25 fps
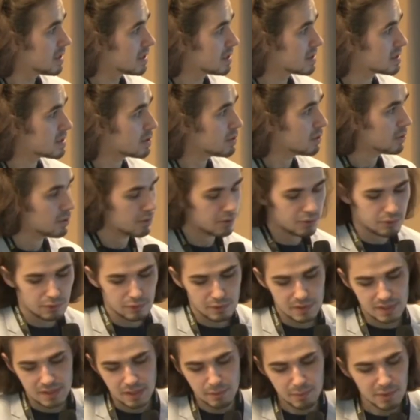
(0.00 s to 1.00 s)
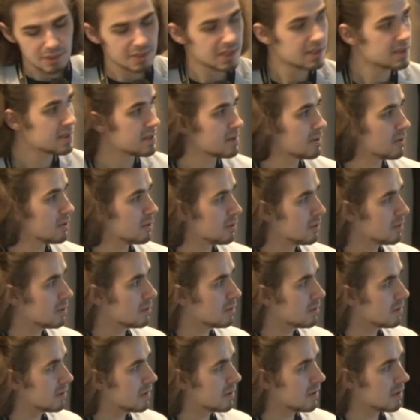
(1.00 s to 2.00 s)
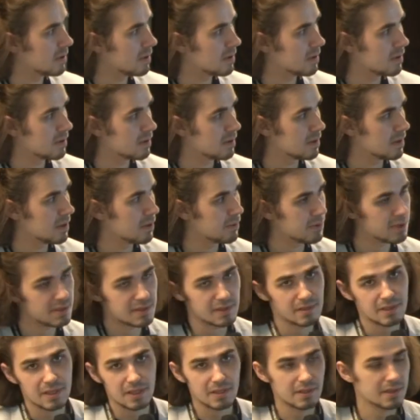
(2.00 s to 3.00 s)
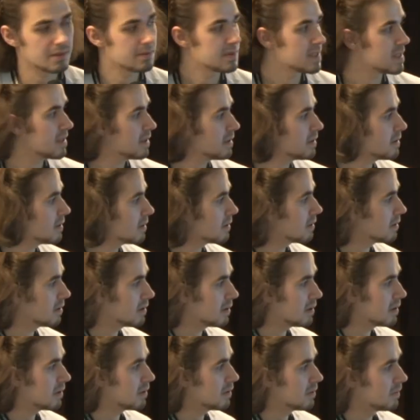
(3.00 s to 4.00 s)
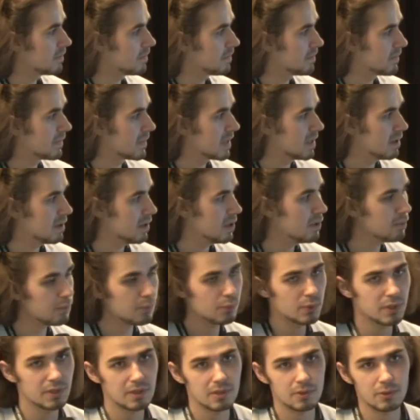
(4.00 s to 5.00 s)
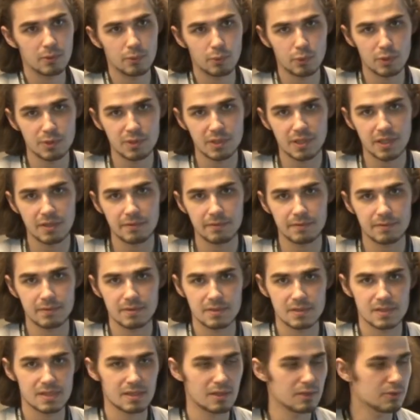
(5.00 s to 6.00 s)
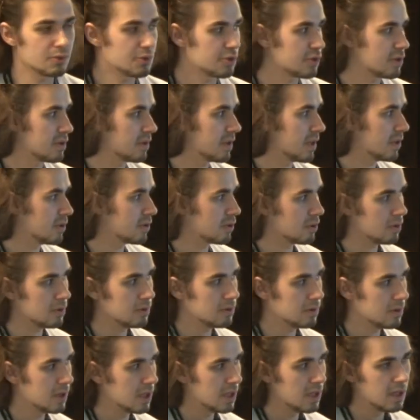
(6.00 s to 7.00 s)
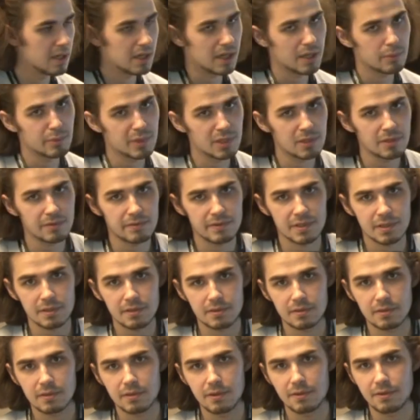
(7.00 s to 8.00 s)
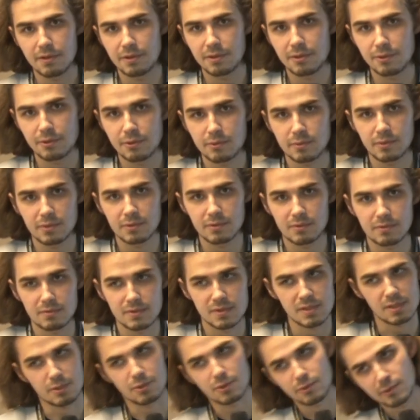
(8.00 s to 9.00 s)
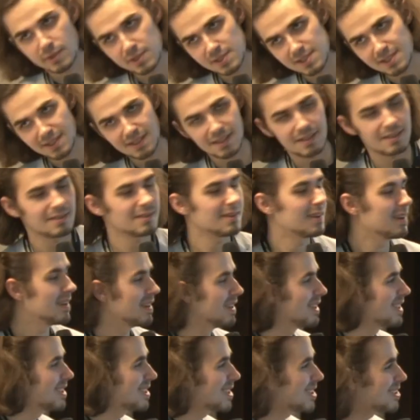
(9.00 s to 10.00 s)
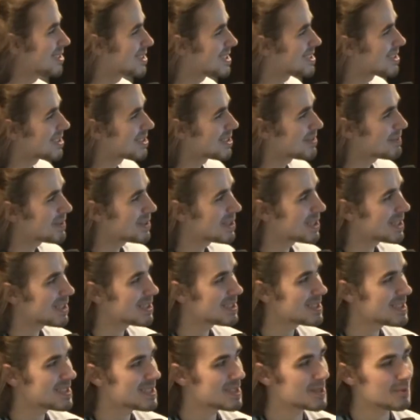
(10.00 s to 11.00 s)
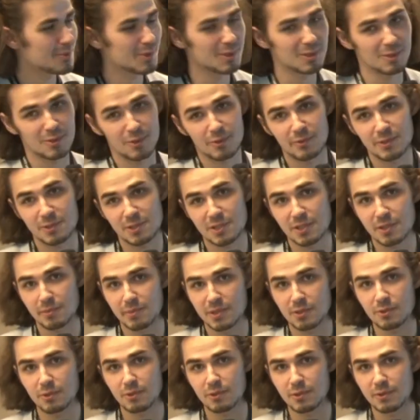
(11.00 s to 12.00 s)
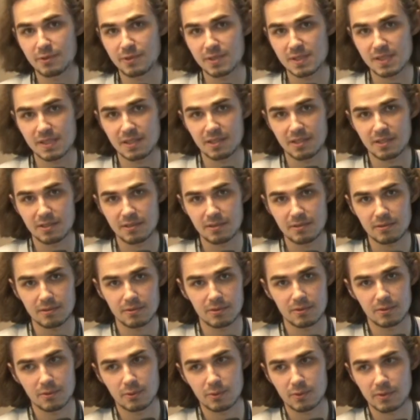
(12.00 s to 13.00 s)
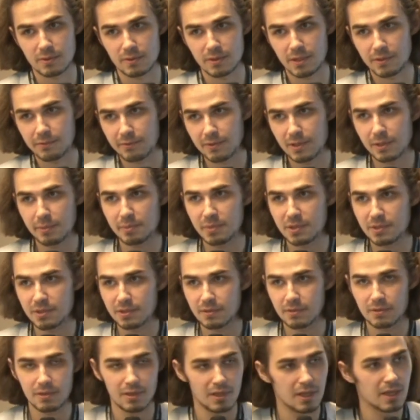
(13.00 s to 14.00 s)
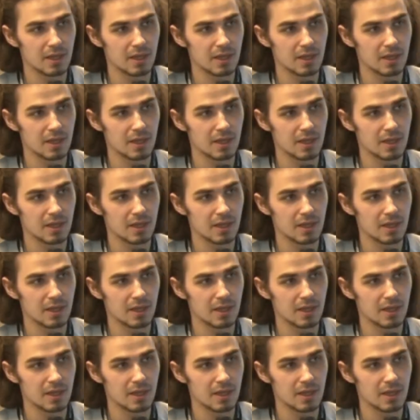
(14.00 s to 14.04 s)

So to summarize everything I have said, if we won't have solution at all, I believe that Ethereum, sorry once again, and other cryptocurrencies will overtake Bitcoin this year. The flipping